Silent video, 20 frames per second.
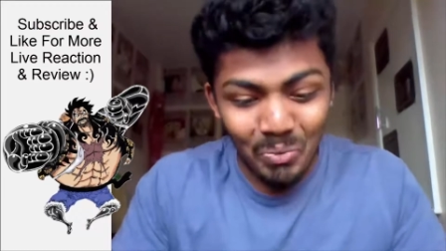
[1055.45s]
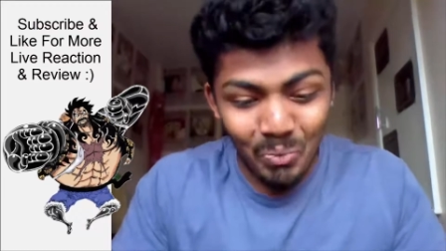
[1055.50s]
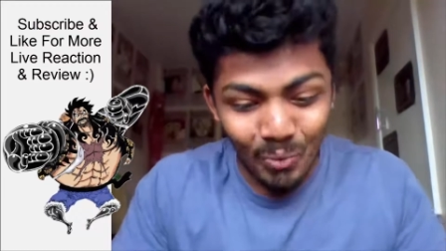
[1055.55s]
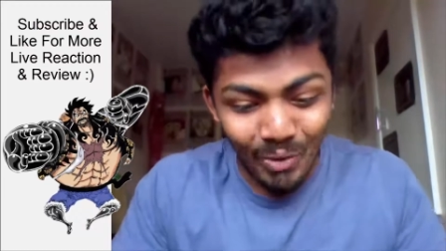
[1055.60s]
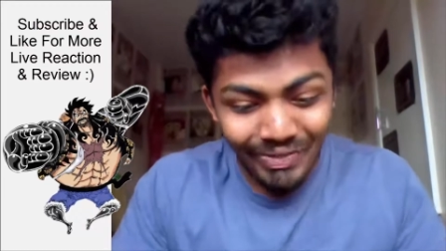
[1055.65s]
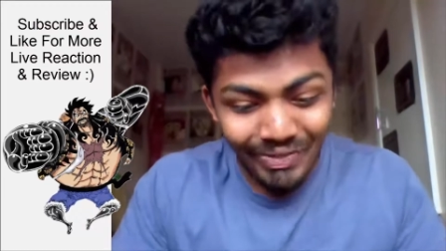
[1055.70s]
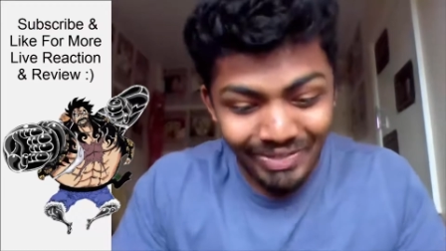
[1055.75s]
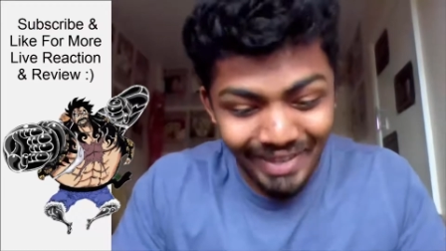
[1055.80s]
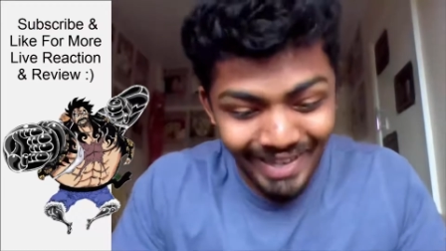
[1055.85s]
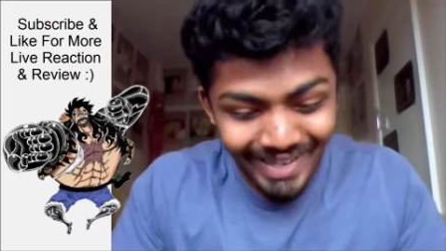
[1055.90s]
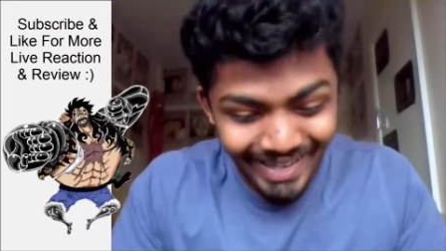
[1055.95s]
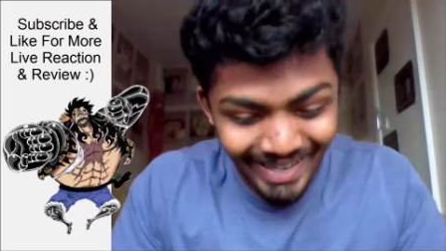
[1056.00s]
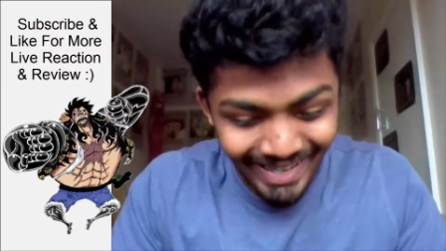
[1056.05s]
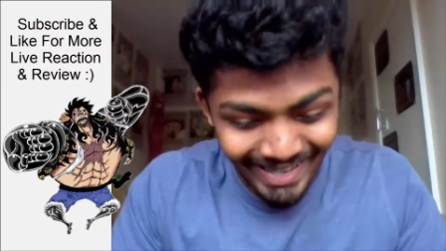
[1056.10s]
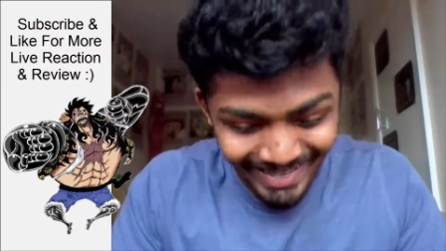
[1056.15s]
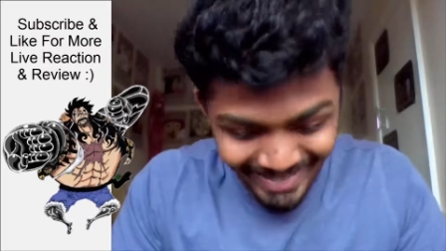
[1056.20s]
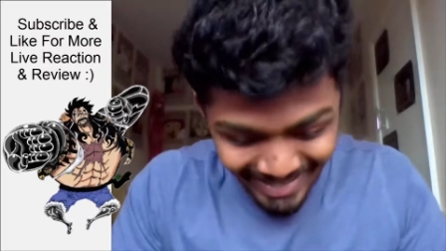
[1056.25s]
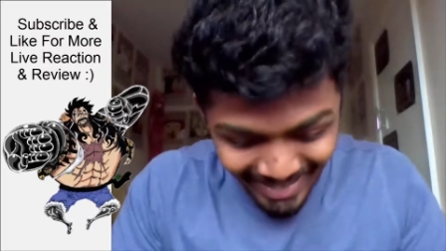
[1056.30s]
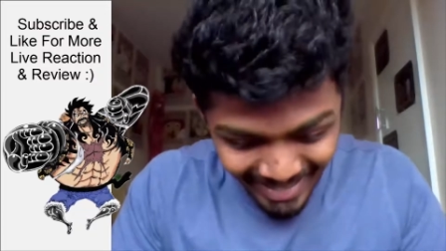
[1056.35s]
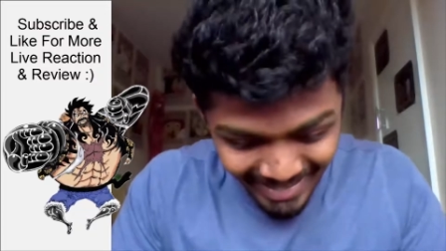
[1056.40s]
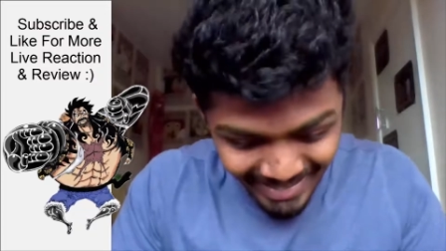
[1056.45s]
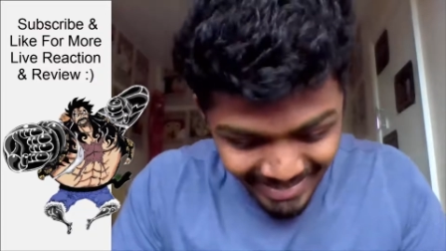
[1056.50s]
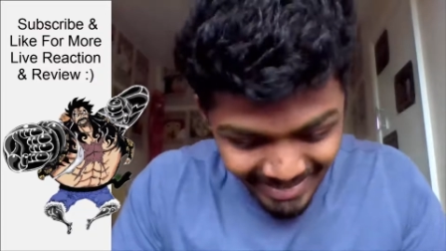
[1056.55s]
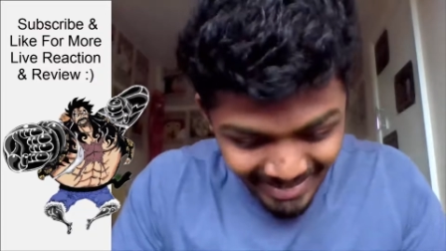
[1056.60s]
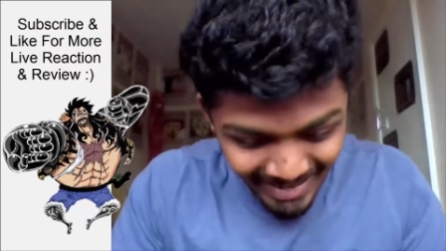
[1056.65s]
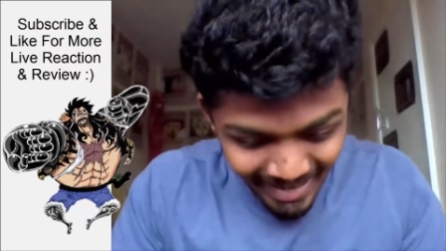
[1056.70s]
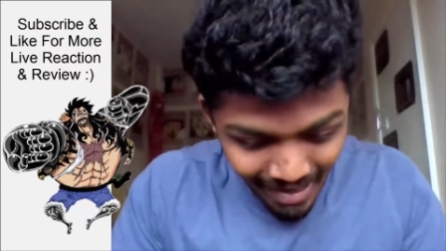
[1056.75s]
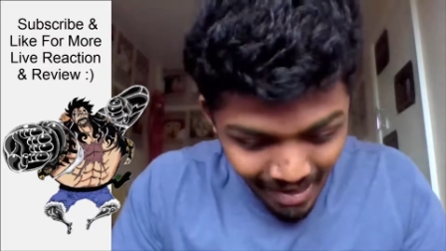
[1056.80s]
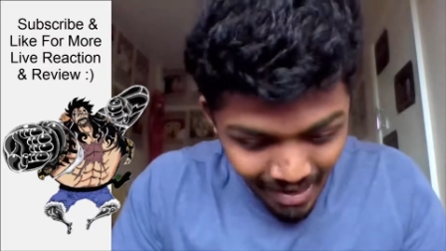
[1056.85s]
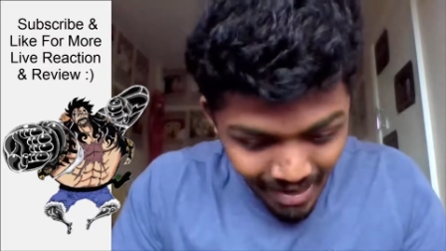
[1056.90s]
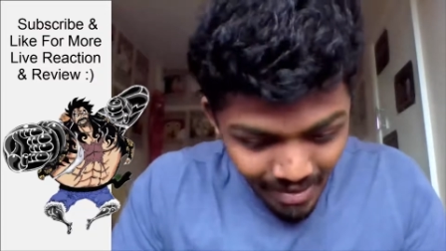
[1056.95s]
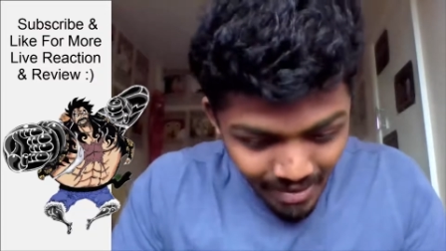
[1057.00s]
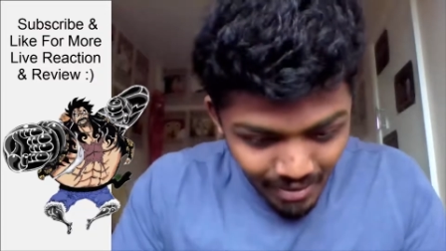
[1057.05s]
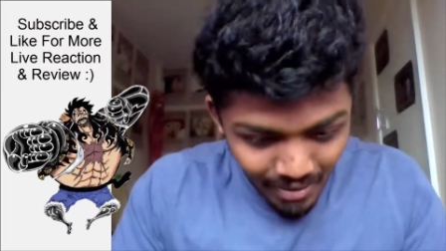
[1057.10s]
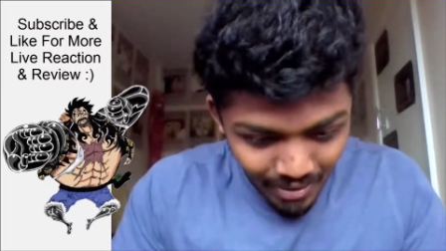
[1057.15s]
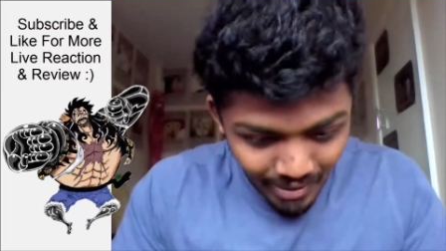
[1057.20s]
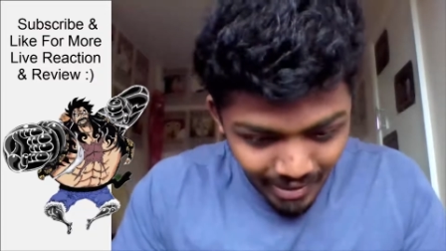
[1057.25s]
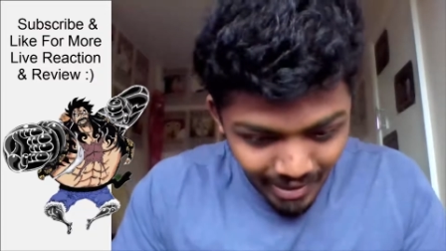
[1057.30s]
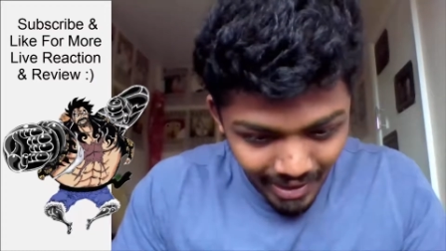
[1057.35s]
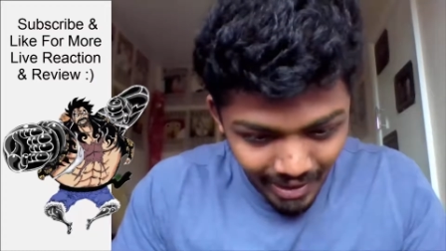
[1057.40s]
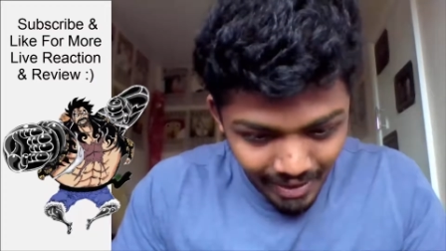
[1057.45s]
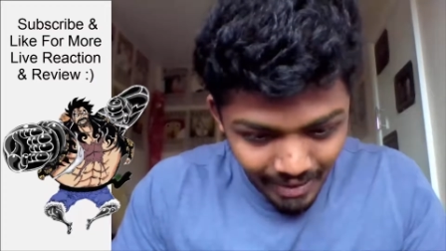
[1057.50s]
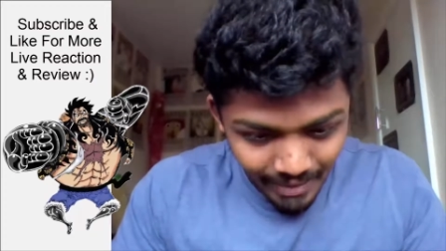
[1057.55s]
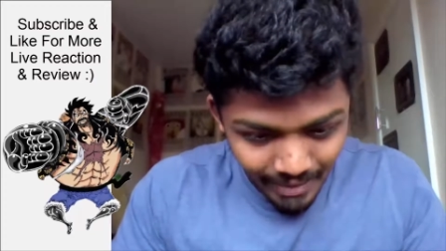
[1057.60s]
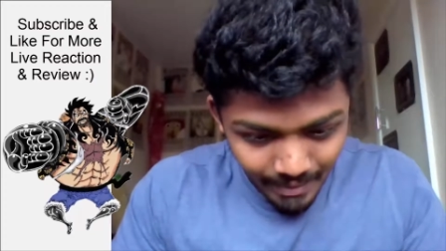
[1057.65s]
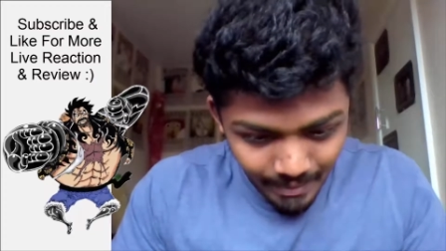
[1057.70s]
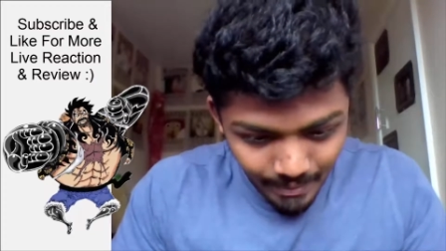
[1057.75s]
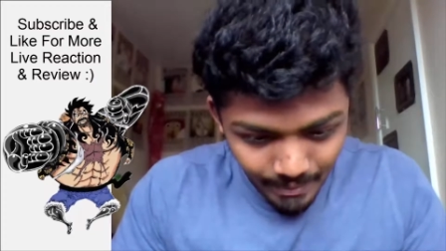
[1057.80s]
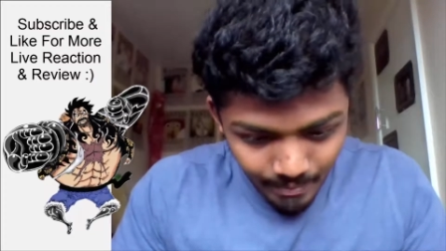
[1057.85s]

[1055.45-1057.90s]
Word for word: What the hell, Sanji? Okay.